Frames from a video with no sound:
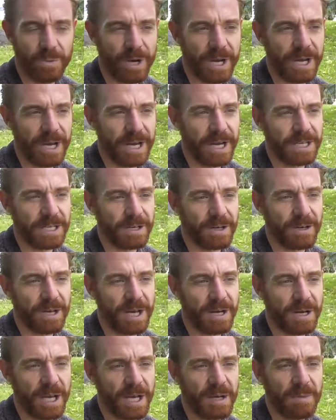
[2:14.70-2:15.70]
where you know,
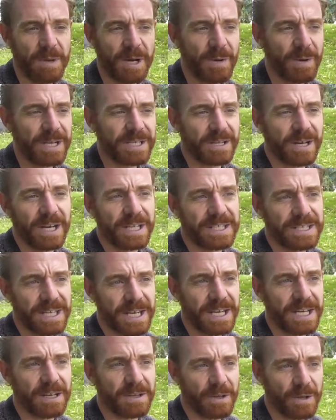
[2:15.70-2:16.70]
and, and in many ways, I
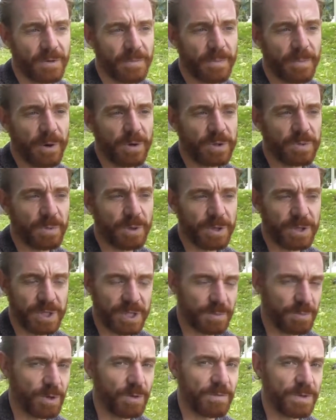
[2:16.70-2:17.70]
studied a lot of
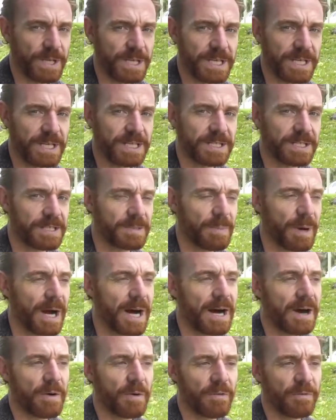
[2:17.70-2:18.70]
postmodernism over the years as
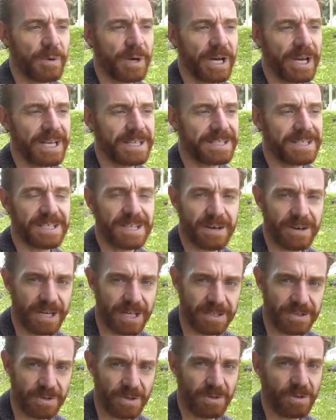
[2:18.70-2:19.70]
part of my
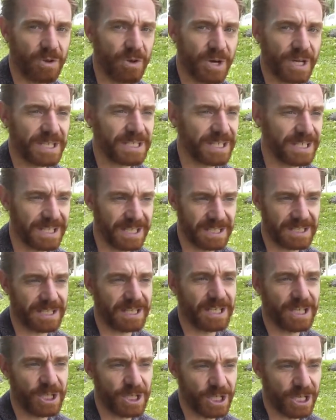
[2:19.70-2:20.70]
esoteric sort of learnings, like things
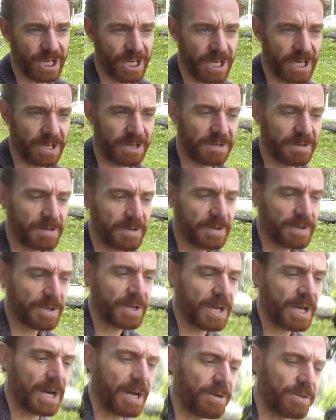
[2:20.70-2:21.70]
like Nietzsche, and
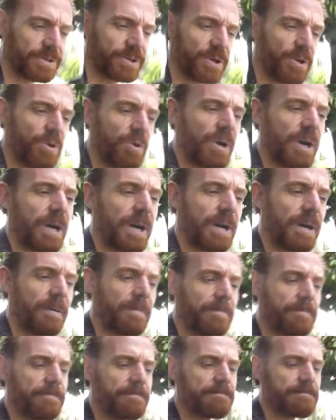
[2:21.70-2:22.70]
also
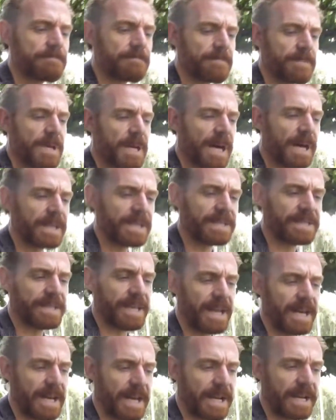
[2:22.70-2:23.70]
um,
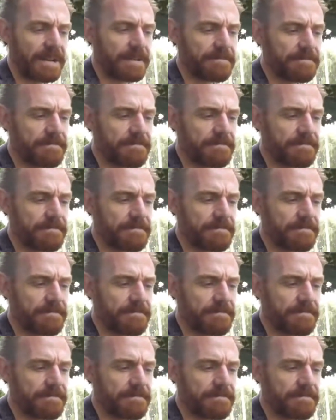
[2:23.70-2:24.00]
understanding